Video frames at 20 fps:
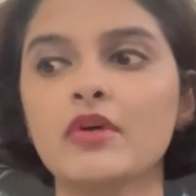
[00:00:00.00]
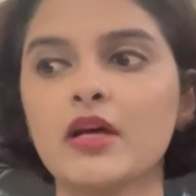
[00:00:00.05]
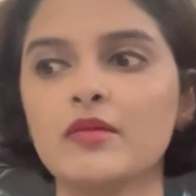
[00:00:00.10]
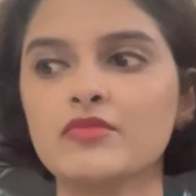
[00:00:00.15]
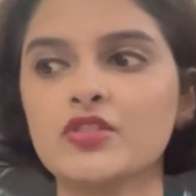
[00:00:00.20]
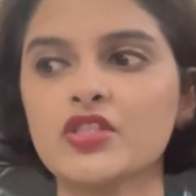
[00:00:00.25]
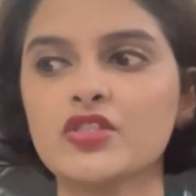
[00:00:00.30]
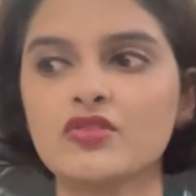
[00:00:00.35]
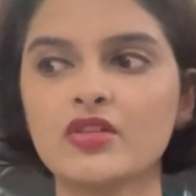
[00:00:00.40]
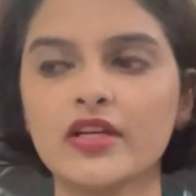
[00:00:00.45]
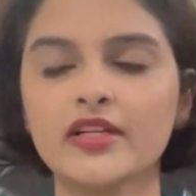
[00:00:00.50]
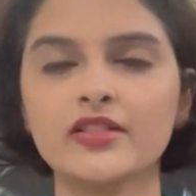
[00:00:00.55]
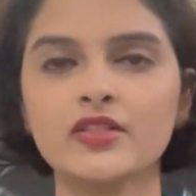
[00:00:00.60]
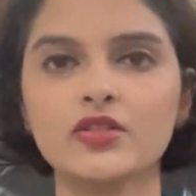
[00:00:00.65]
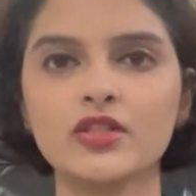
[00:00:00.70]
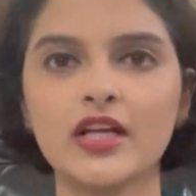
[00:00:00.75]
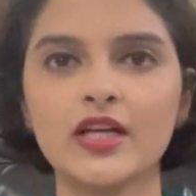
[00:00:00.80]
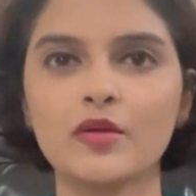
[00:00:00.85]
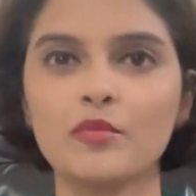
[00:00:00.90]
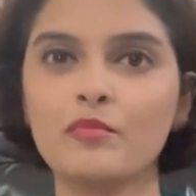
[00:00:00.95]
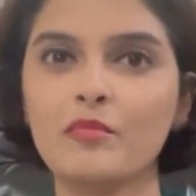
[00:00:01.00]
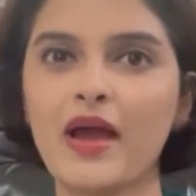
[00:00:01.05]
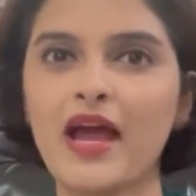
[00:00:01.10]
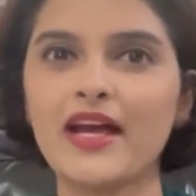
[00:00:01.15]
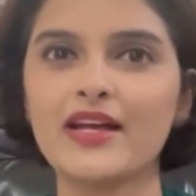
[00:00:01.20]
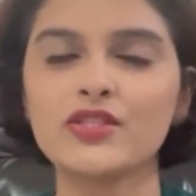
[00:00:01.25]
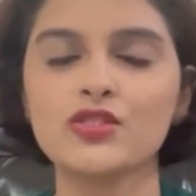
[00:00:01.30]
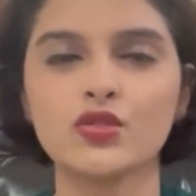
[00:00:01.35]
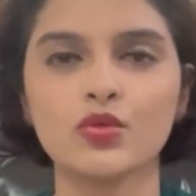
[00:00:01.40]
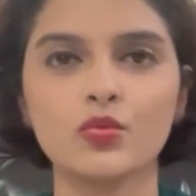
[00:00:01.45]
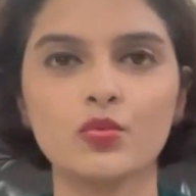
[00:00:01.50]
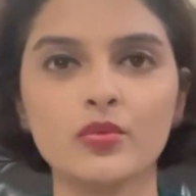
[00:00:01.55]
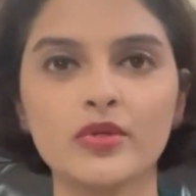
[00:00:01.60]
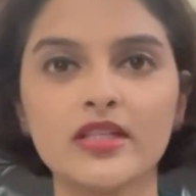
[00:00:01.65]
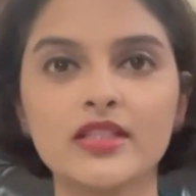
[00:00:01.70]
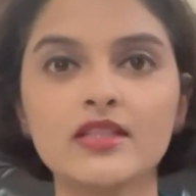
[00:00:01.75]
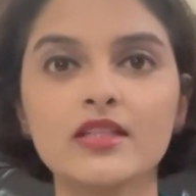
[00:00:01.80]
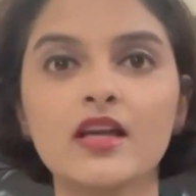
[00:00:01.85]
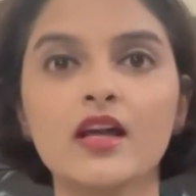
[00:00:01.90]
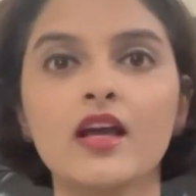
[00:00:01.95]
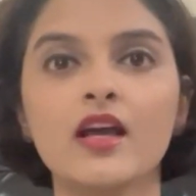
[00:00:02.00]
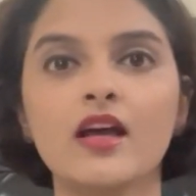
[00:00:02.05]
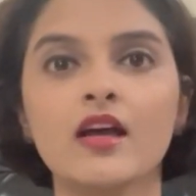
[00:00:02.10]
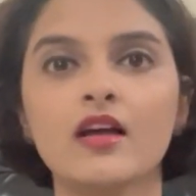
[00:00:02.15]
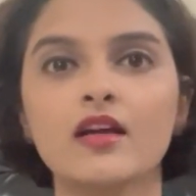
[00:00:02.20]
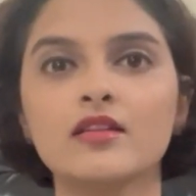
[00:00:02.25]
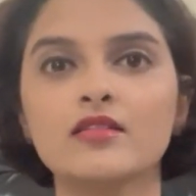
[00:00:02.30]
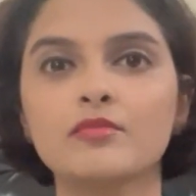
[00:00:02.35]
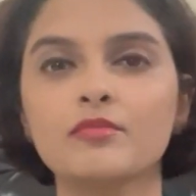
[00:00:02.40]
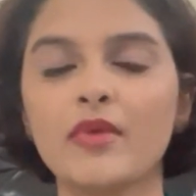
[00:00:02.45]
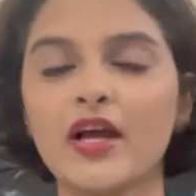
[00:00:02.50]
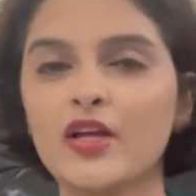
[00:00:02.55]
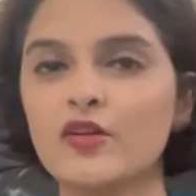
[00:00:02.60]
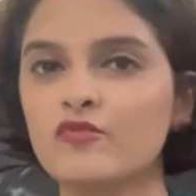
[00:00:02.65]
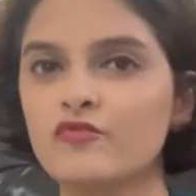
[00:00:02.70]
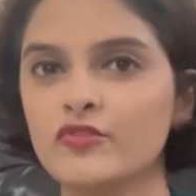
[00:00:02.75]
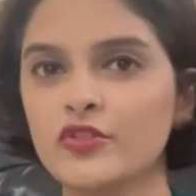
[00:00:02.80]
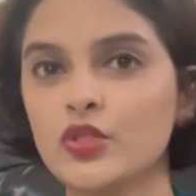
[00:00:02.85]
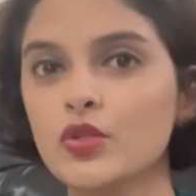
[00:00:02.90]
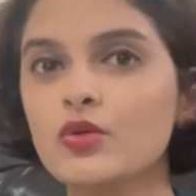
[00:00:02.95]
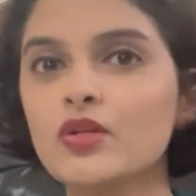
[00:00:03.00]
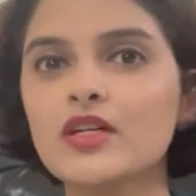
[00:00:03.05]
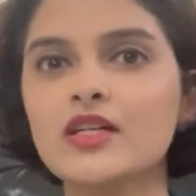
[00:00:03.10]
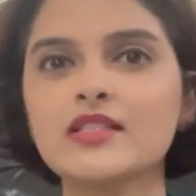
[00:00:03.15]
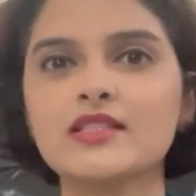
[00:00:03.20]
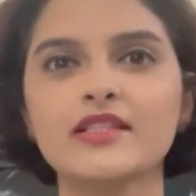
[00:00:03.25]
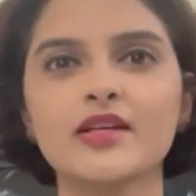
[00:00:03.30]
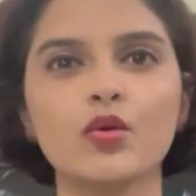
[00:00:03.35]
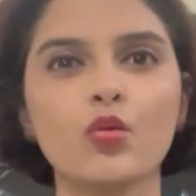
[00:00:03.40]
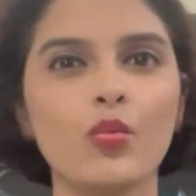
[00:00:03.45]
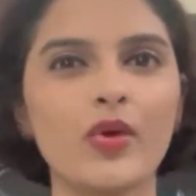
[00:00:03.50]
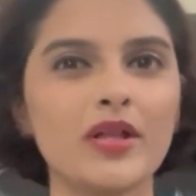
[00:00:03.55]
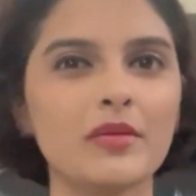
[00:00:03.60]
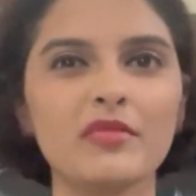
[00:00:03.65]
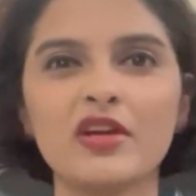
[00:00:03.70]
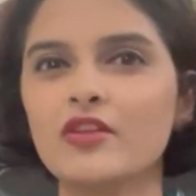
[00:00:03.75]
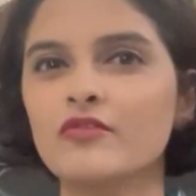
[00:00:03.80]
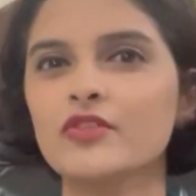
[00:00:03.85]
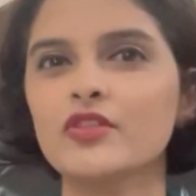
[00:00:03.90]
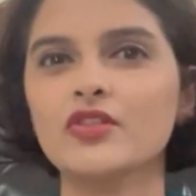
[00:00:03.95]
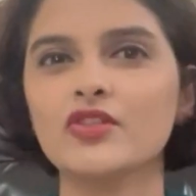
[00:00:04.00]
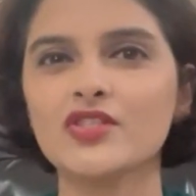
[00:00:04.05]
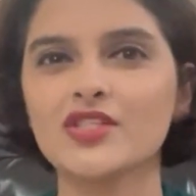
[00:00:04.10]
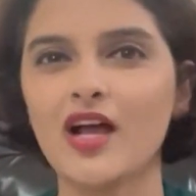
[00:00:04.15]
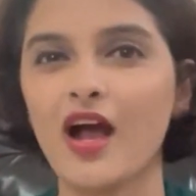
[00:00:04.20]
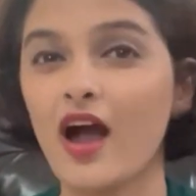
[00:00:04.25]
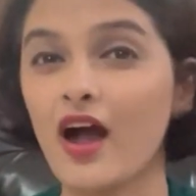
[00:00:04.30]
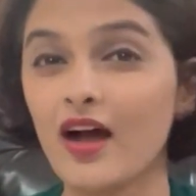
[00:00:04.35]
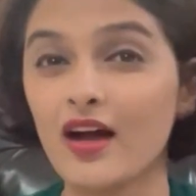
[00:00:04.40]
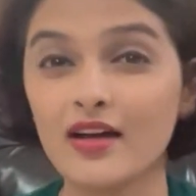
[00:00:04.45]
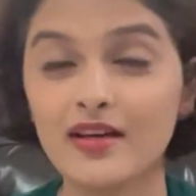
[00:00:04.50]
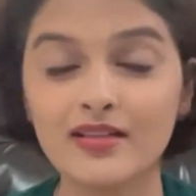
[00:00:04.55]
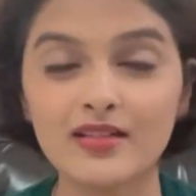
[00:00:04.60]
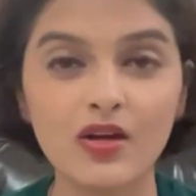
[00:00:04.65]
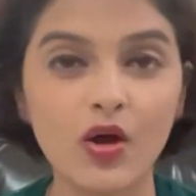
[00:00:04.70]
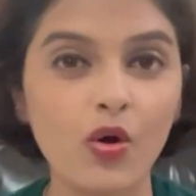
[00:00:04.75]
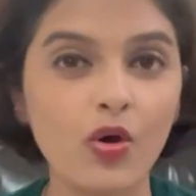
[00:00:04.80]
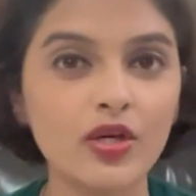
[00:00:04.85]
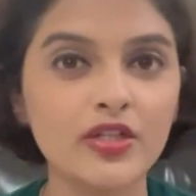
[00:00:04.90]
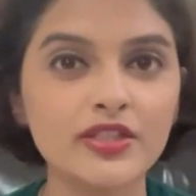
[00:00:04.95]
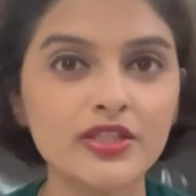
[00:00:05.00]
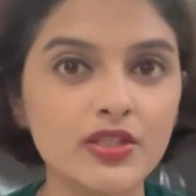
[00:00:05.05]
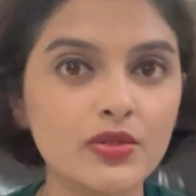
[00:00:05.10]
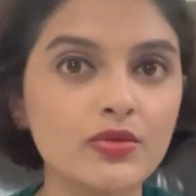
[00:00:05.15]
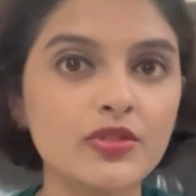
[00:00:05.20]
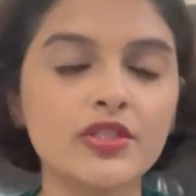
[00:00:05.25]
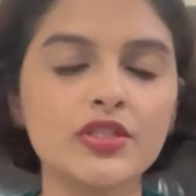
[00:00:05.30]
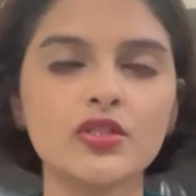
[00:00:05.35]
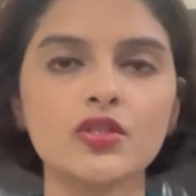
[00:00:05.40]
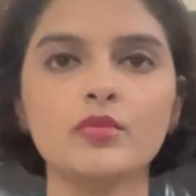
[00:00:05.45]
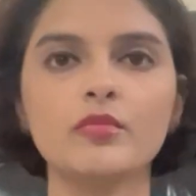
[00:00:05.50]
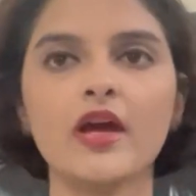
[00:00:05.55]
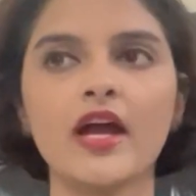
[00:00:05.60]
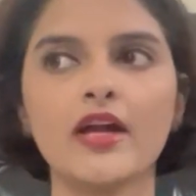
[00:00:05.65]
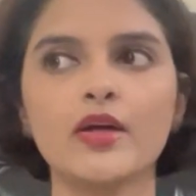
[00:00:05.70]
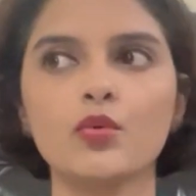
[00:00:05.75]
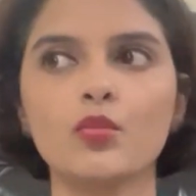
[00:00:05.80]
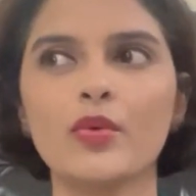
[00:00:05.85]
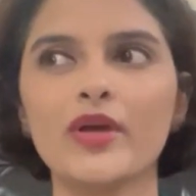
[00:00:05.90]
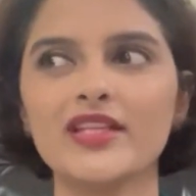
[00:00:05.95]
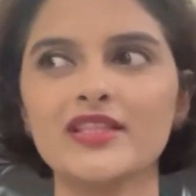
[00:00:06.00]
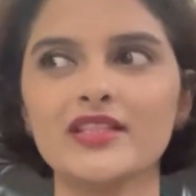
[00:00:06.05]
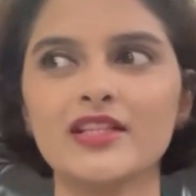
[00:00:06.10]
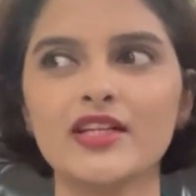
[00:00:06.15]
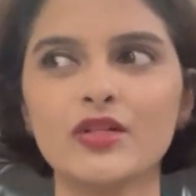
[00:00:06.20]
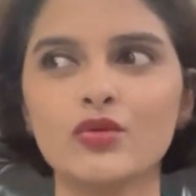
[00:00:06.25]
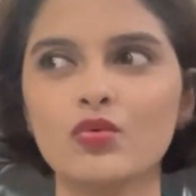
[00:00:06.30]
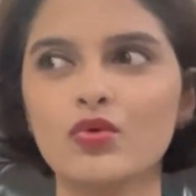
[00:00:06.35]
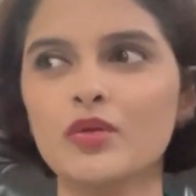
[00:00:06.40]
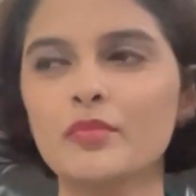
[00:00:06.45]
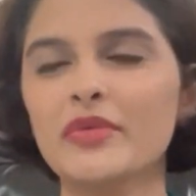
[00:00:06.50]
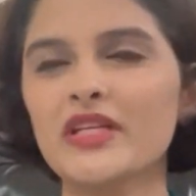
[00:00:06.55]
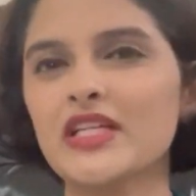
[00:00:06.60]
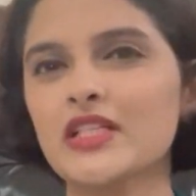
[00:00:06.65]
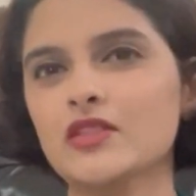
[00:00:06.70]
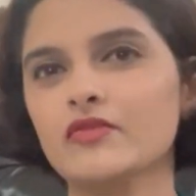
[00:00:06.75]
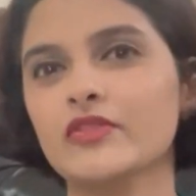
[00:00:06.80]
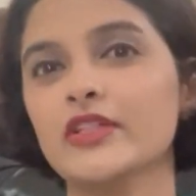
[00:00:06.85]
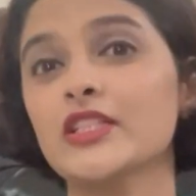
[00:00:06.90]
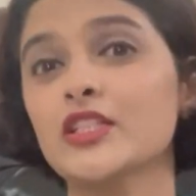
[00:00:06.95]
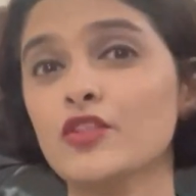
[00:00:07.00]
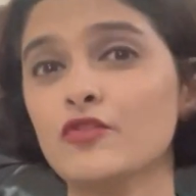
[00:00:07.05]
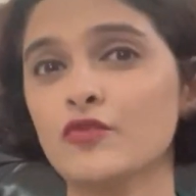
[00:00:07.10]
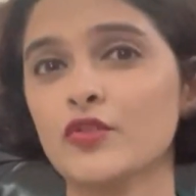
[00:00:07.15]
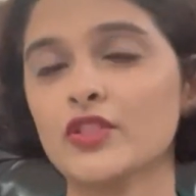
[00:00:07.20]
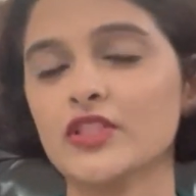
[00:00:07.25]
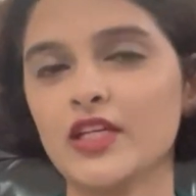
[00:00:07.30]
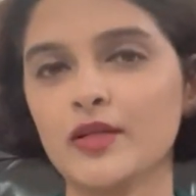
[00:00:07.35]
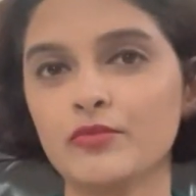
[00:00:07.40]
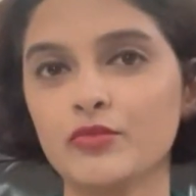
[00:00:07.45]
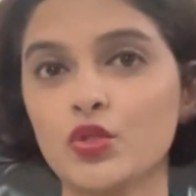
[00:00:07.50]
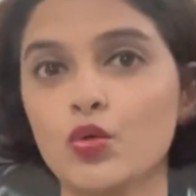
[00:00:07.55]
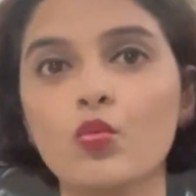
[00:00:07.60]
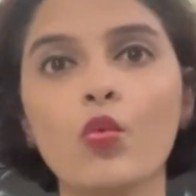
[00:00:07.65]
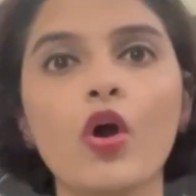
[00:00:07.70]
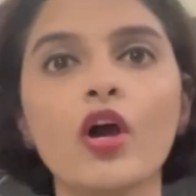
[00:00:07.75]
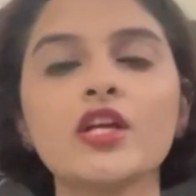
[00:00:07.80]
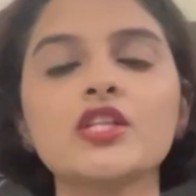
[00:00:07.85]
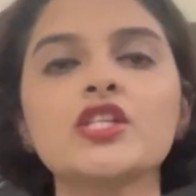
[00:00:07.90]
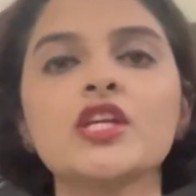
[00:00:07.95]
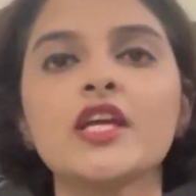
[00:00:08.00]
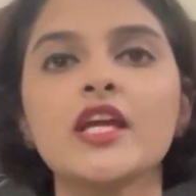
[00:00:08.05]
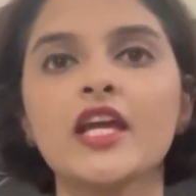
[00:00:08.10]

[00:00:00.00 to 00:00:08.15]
I'm just trying to like match with my viewers, like when my viewers are on YouTube and when it would be convenient for them to watch.